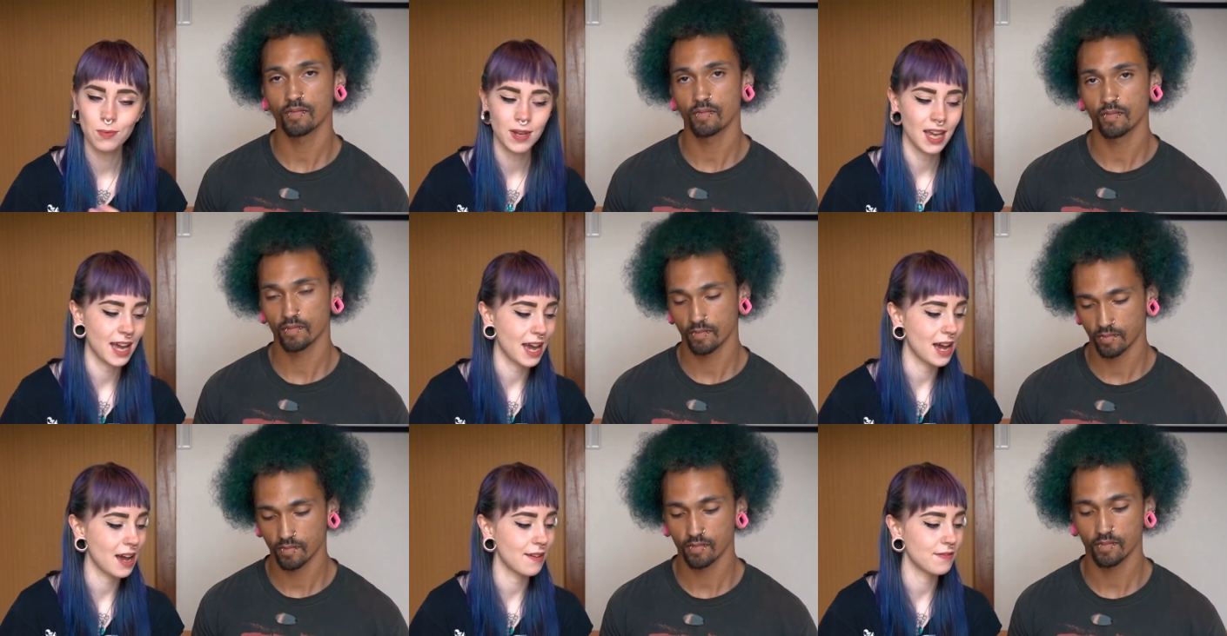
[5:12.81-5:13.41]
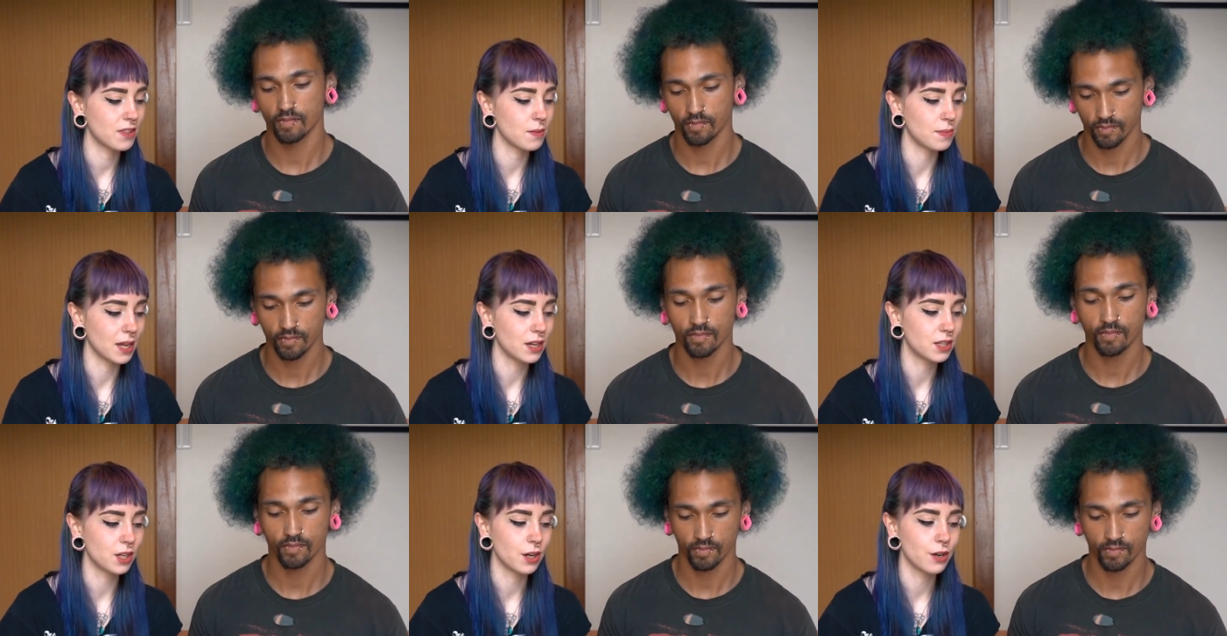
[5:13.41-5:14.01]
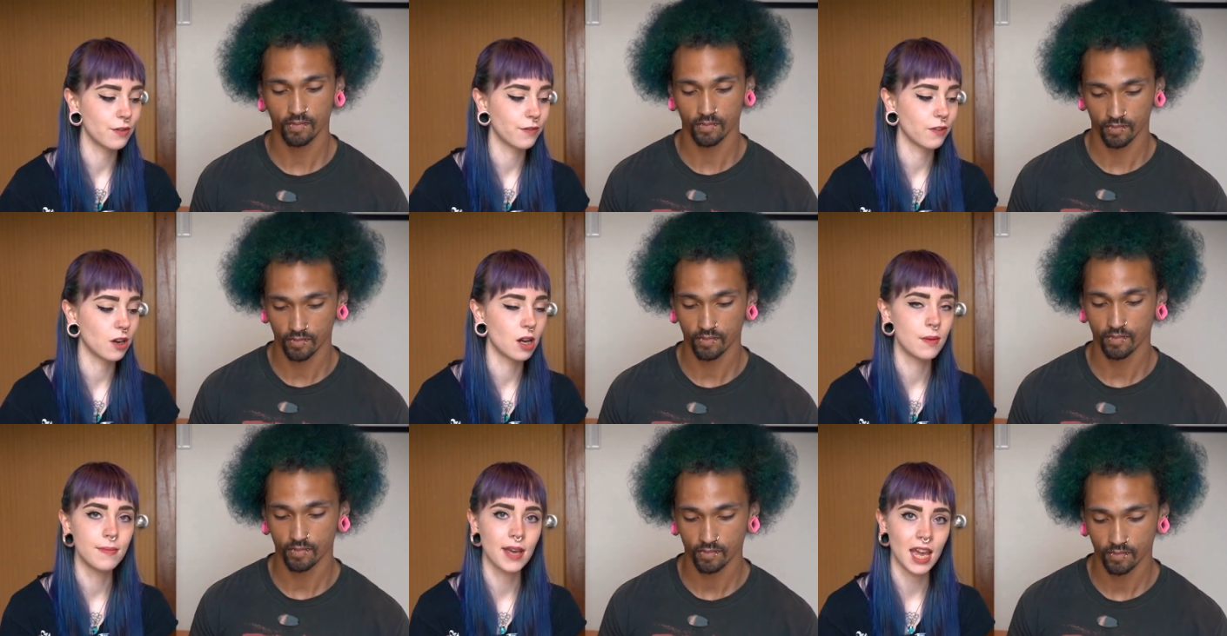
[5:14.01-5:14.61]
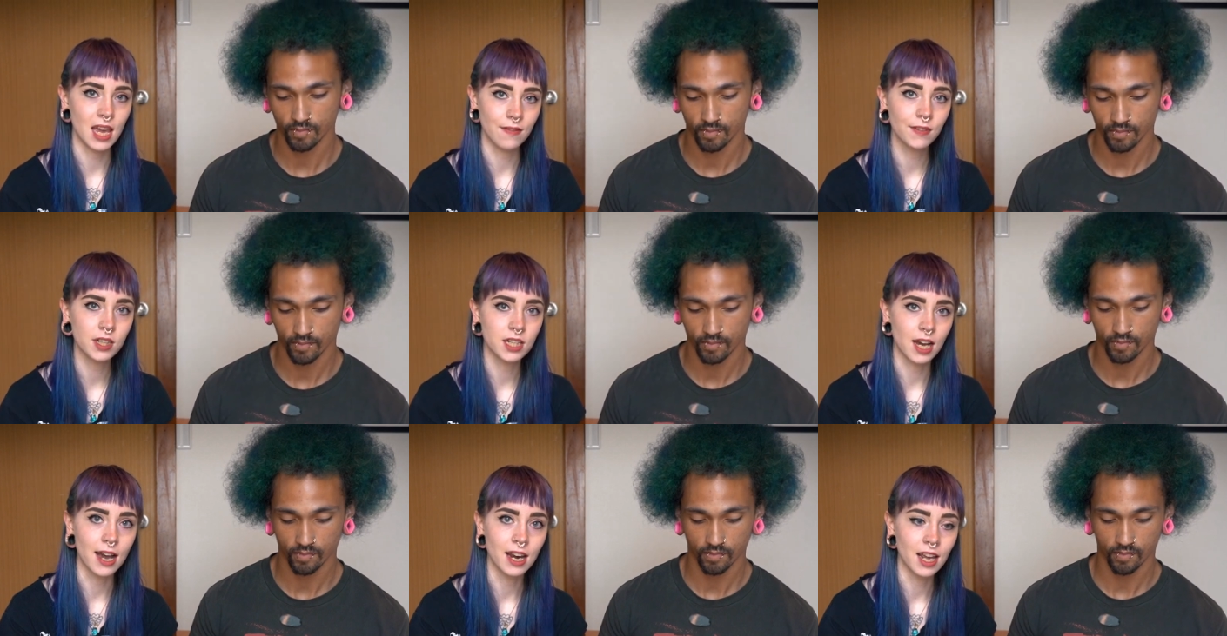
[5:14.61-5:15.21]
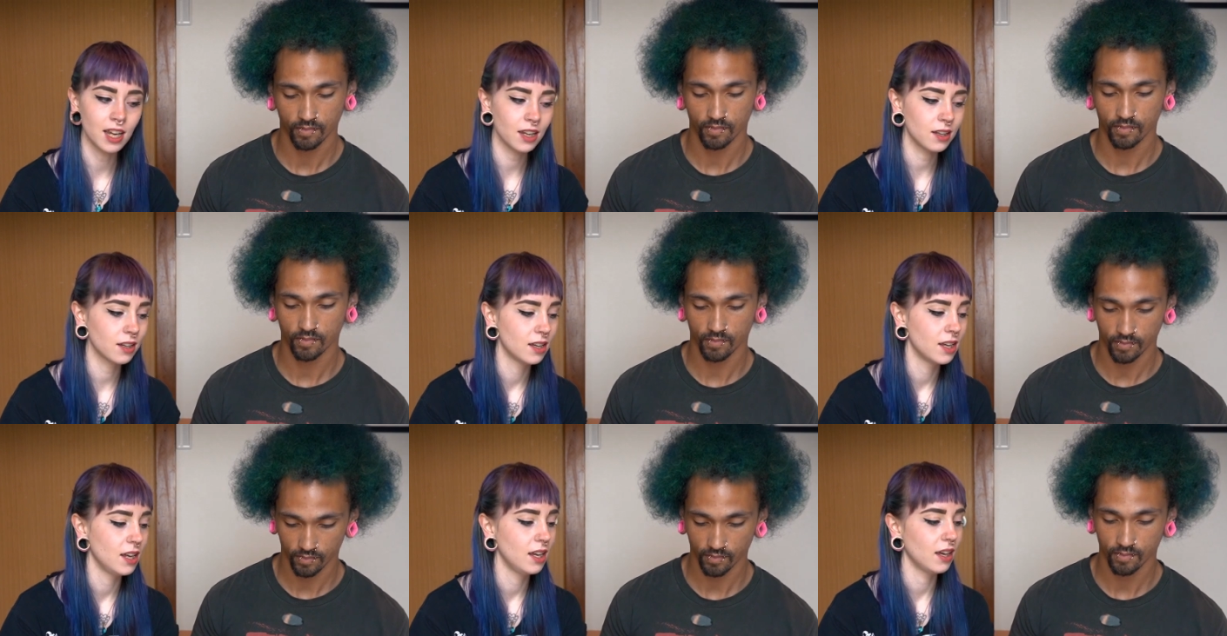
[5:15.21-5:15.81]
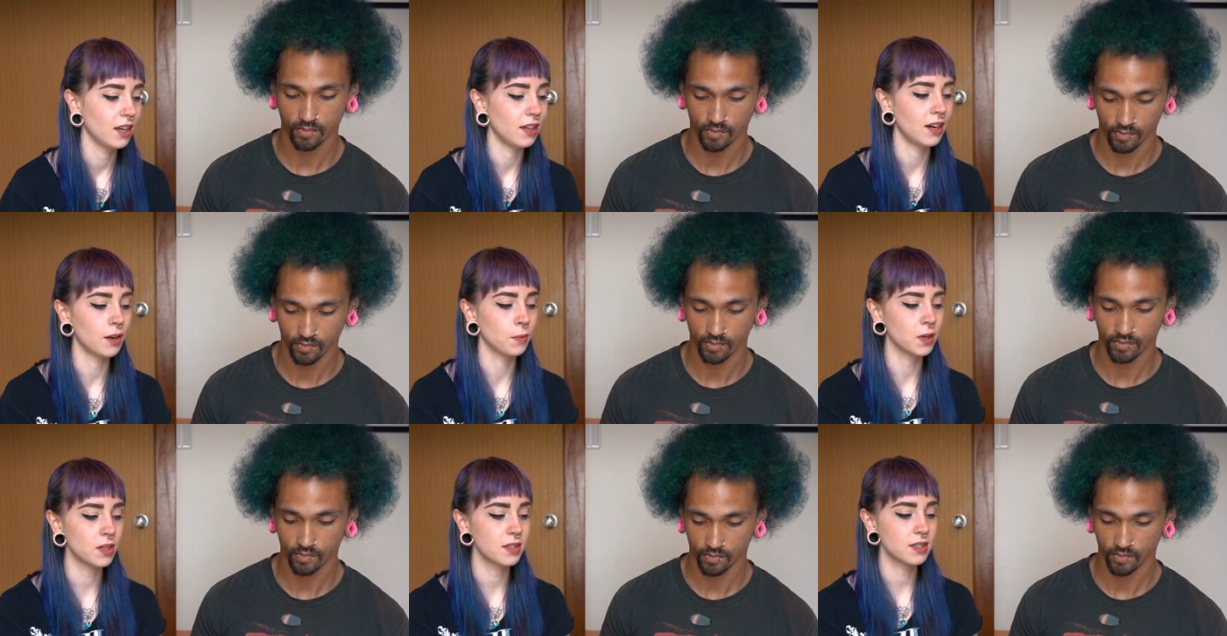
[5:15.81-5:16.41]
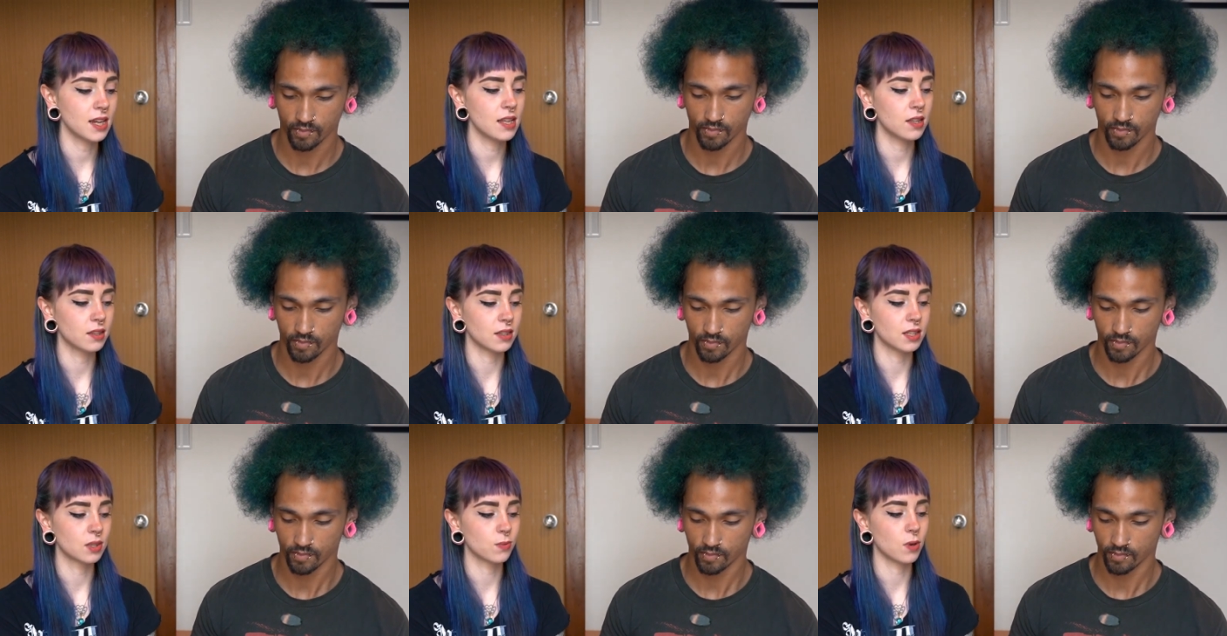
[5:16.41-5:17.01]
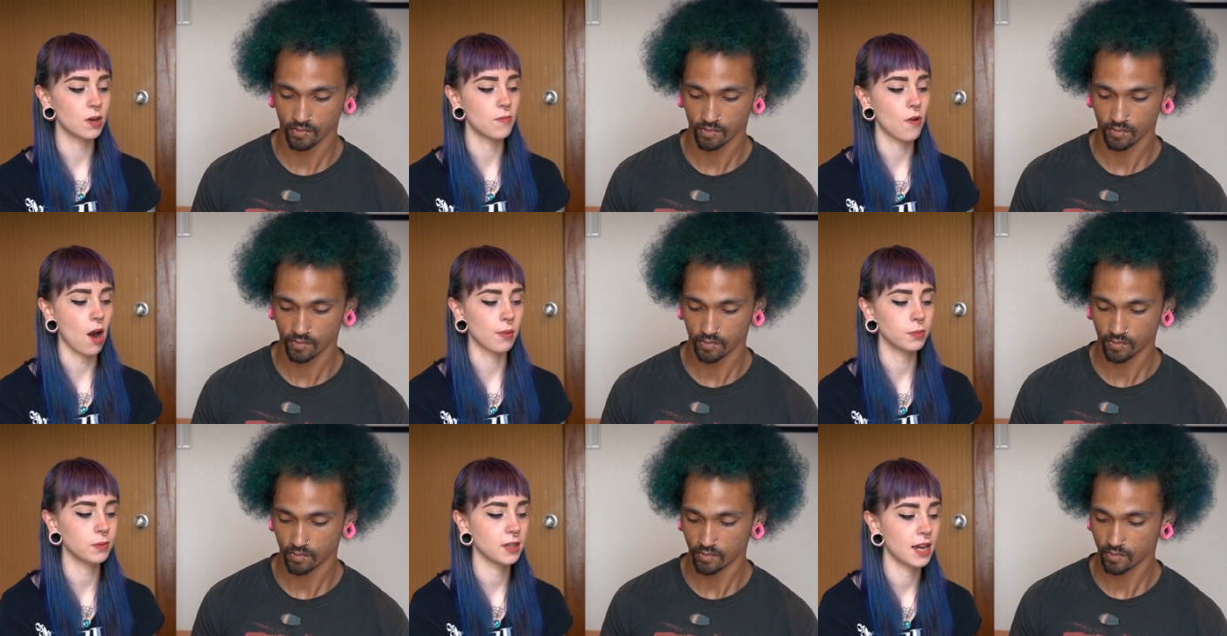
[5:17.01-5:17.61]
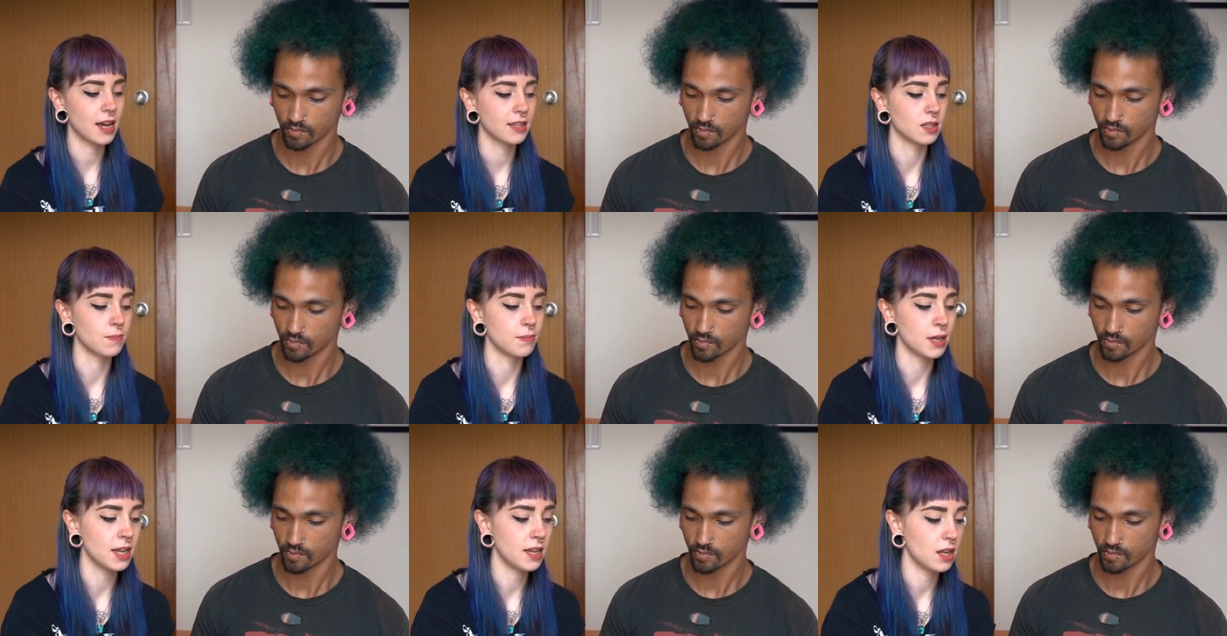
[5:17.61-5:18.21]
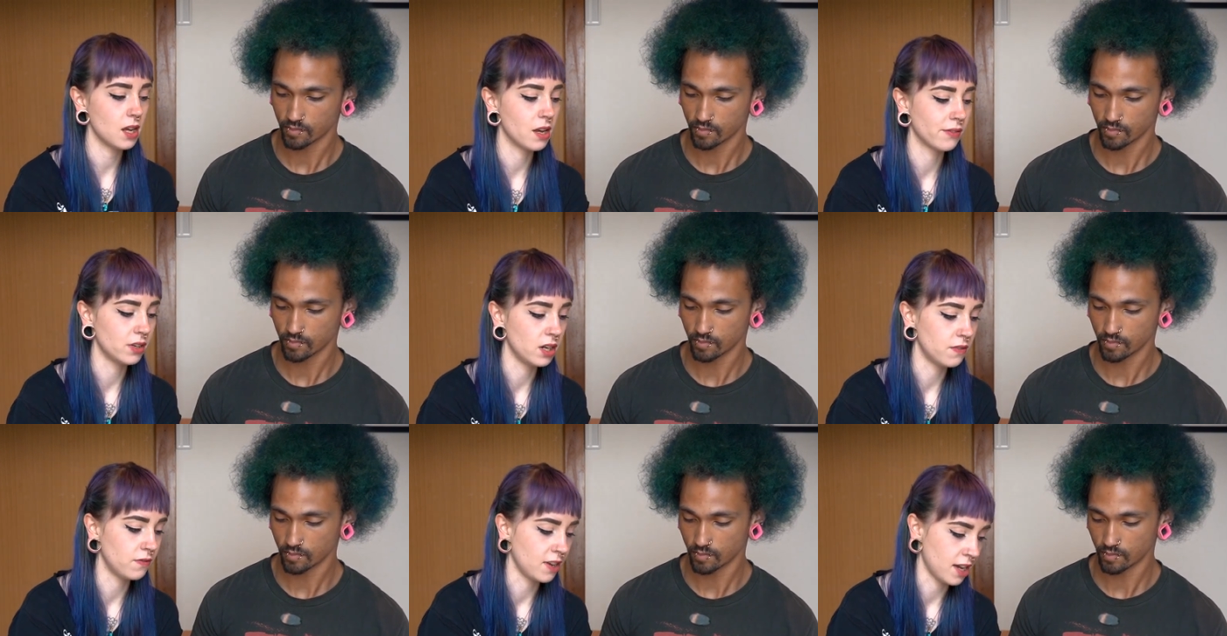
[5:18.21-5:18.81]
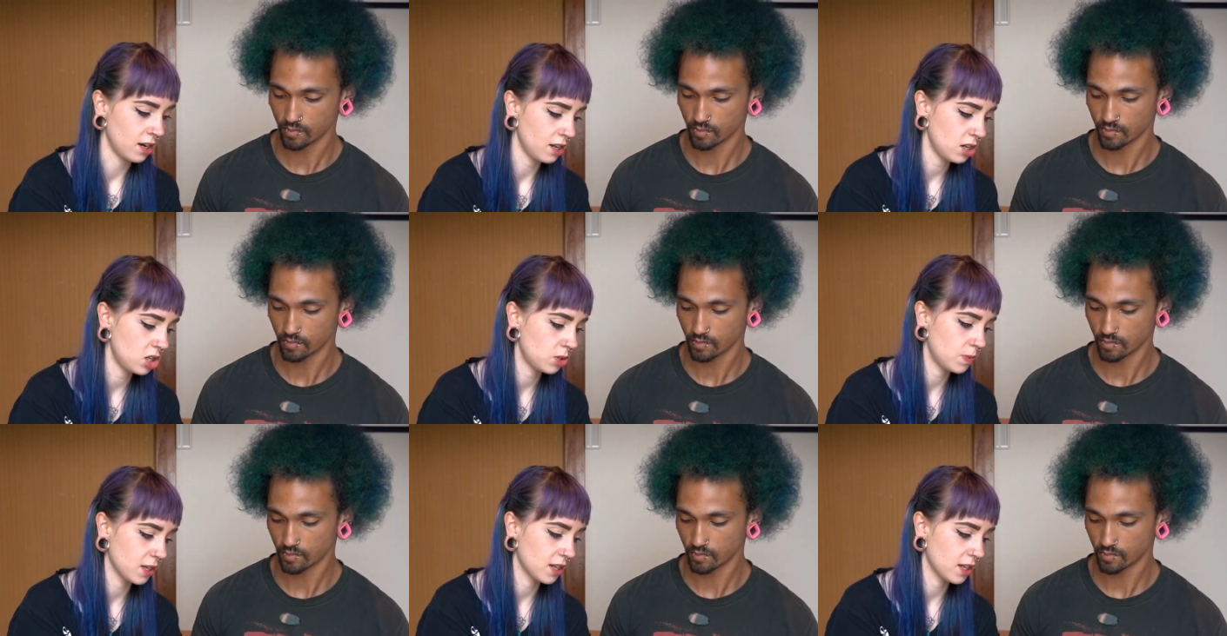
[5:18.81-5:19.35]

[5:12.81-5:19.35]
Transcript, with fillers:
Speaker 1: we have the bento from Evah Dining. And I will say that this one probably has a bit of an advantage